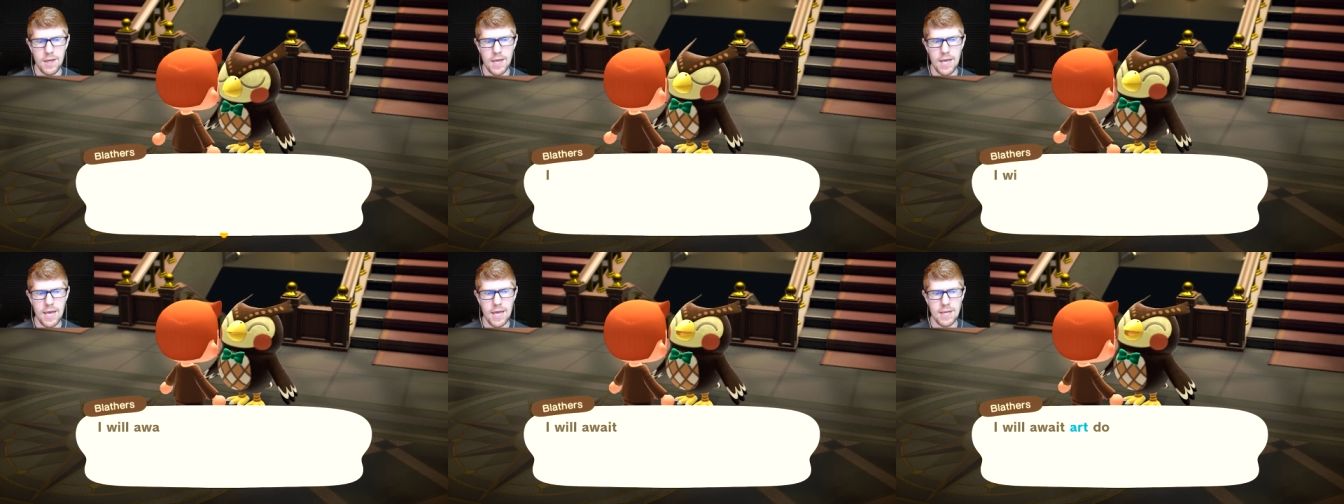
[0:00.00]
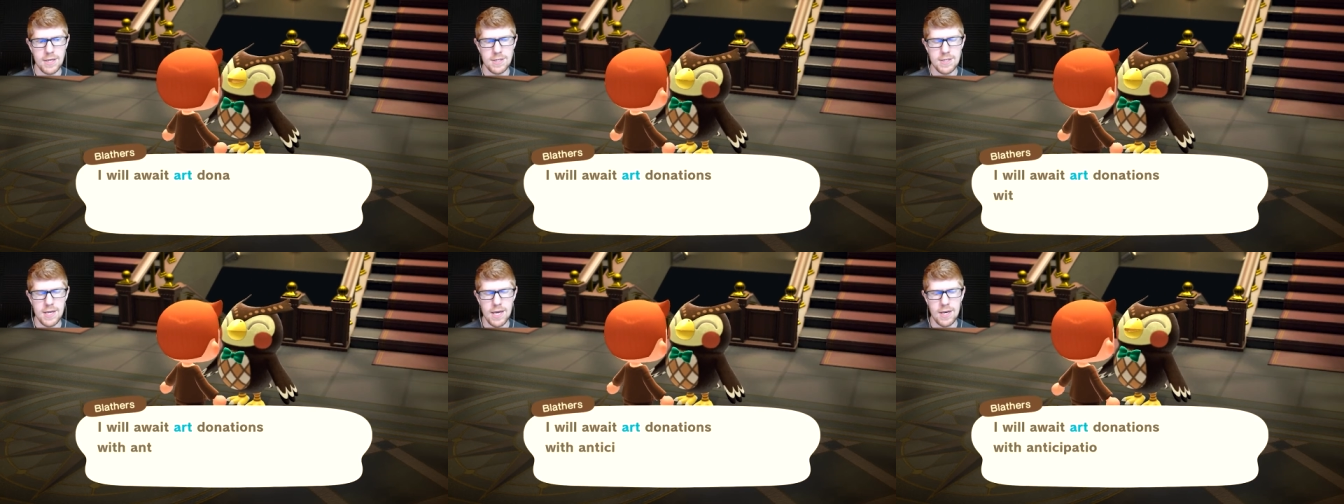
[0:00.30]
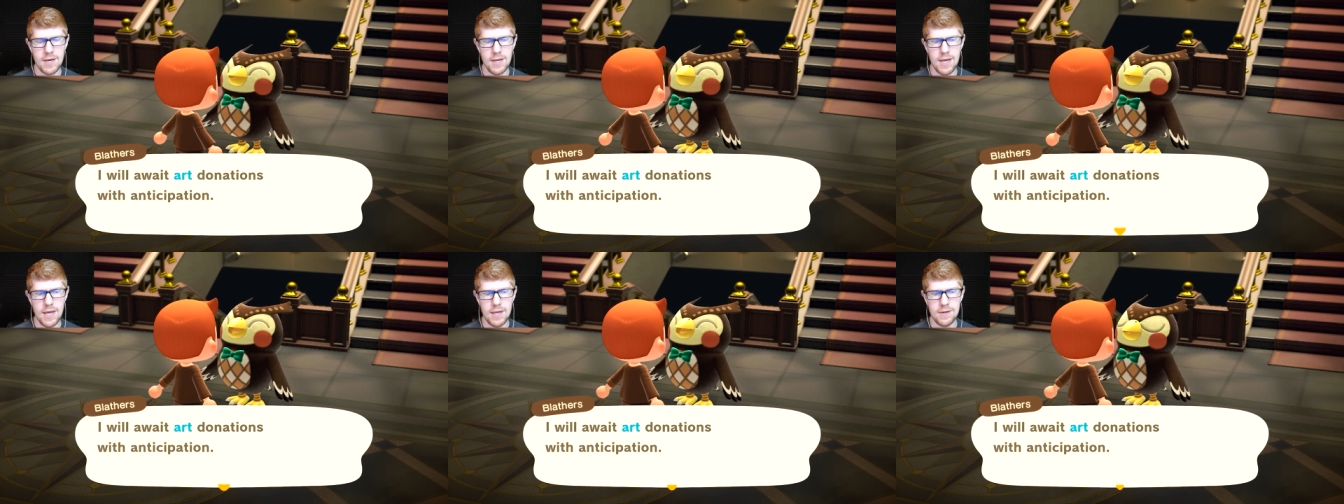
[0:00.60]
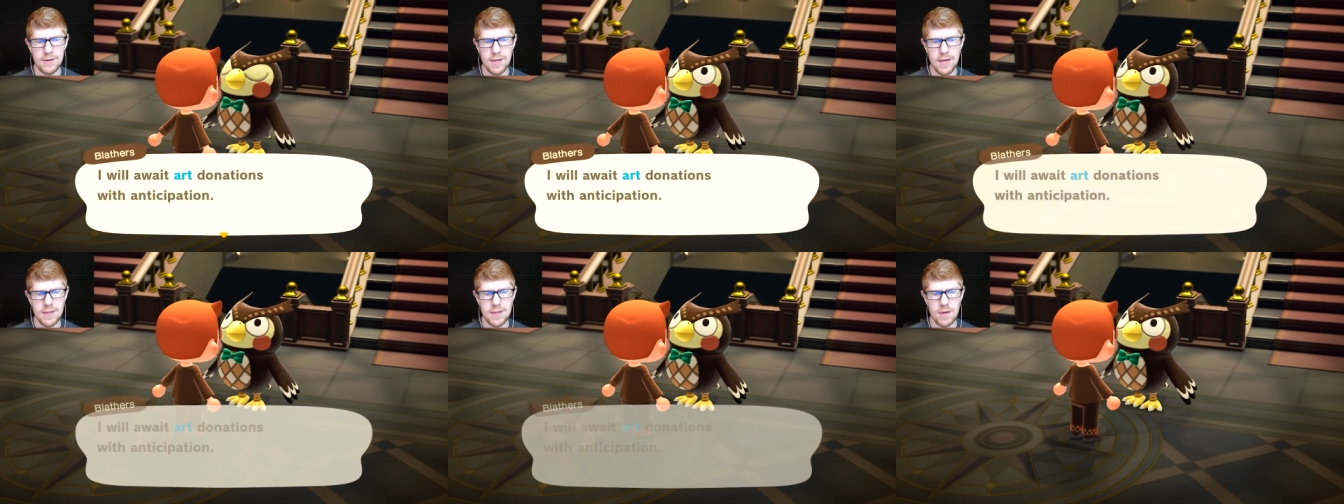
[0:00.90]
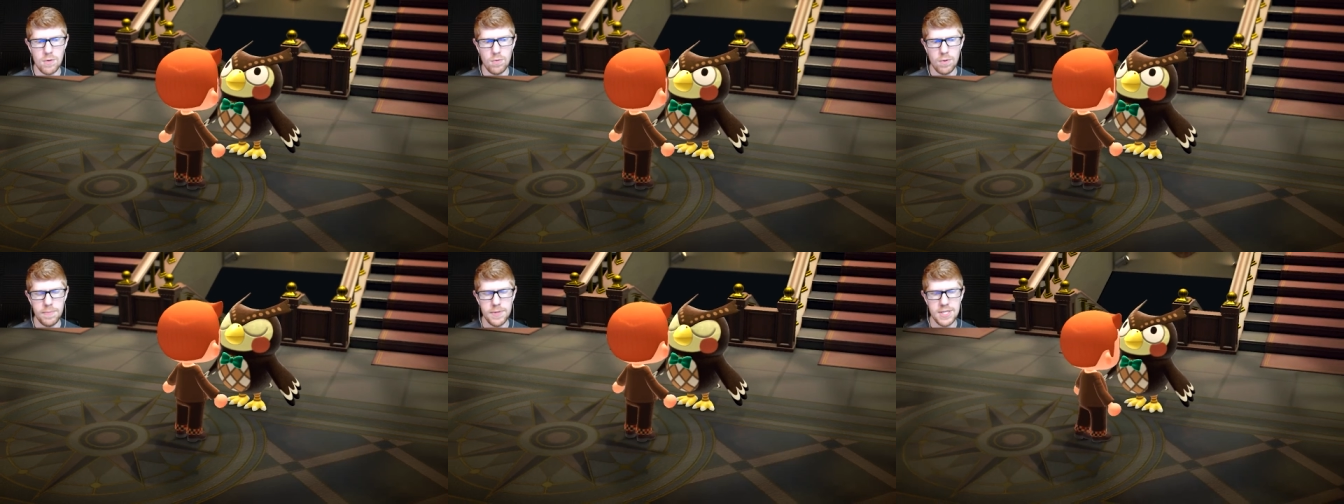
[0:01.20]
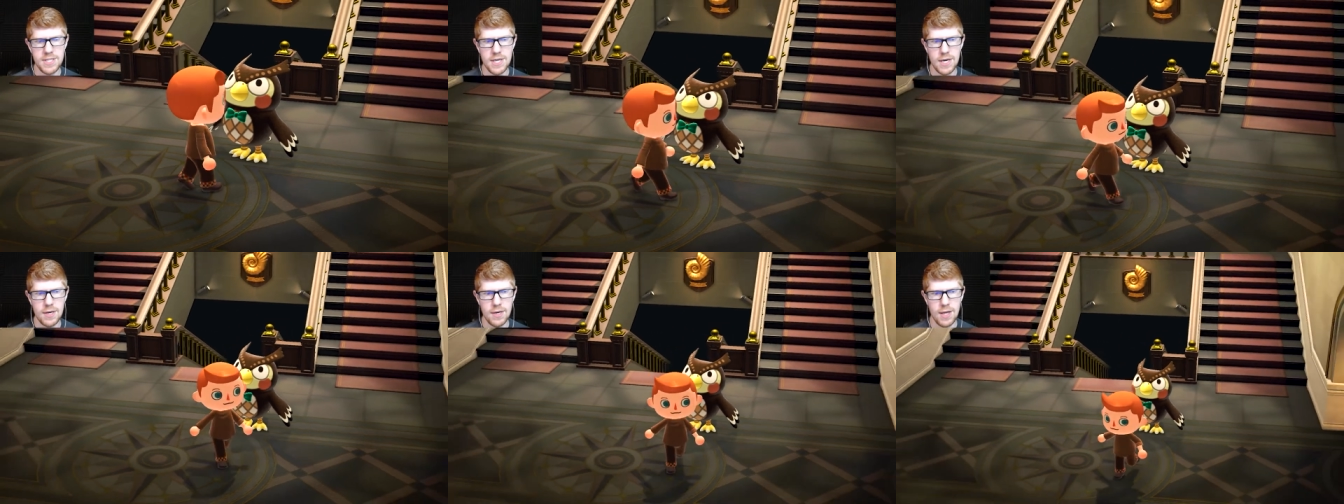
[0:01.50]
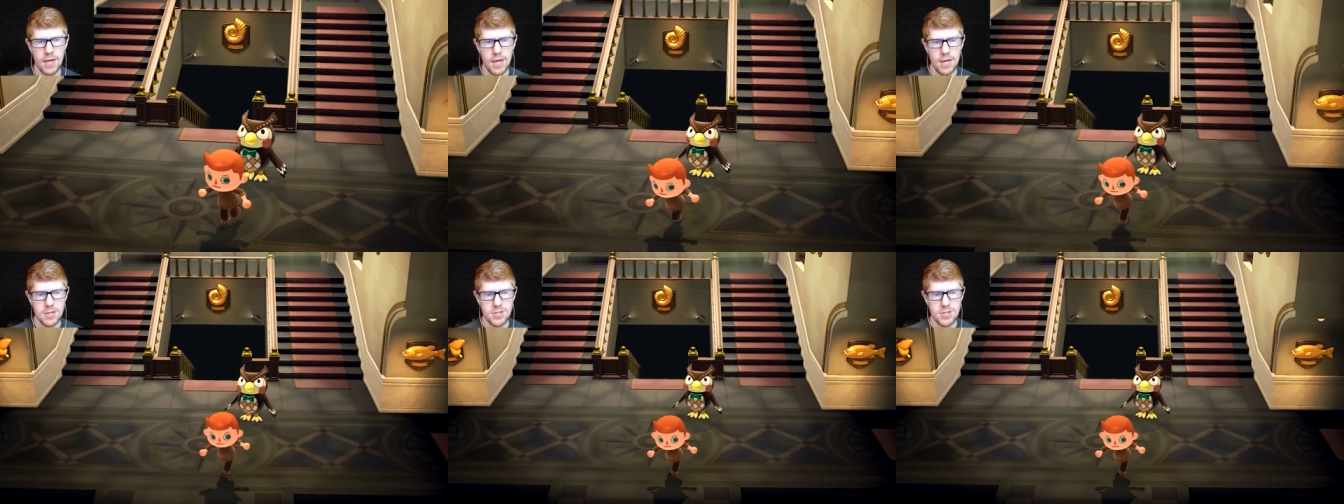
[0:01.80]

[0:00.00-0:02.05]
and and and and then we'll be done.